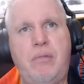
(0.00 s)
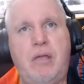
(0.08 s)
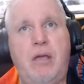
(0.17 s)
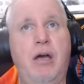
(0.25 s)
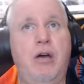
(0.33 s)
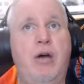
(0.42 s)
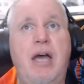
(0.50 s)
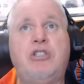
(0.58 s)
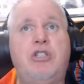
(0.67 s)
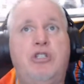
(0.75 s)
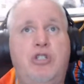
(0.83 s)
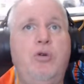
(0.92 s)

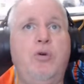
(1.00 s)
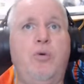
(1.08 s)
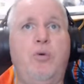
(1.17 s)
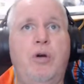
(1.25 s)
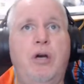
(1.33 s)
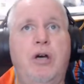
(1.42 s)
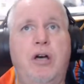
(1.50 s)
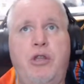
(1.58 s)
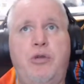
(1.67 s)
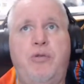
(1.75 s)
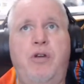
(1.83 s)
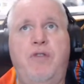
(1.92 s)
actually 2 of the
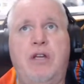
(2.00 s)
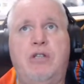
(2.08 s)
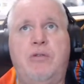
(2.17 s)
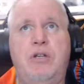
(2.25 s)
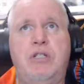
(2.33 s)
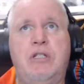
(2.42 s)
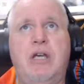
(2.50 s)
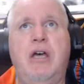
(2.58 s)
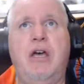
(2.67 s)
3 victories,